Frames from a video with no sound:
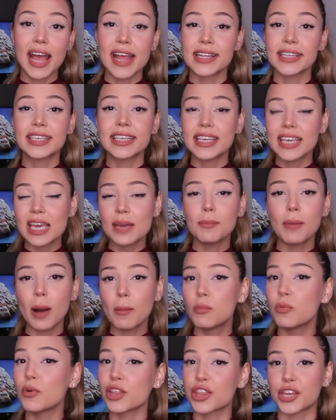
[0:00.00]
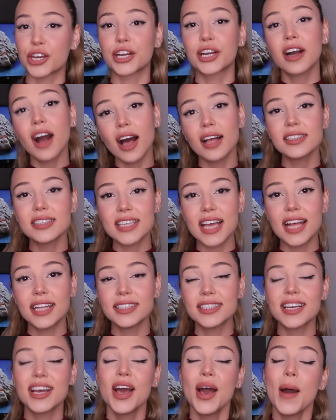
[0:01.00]
and keep up with your
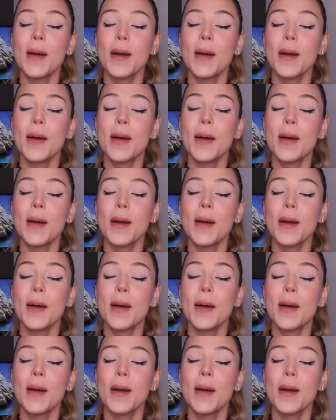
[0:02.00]
content,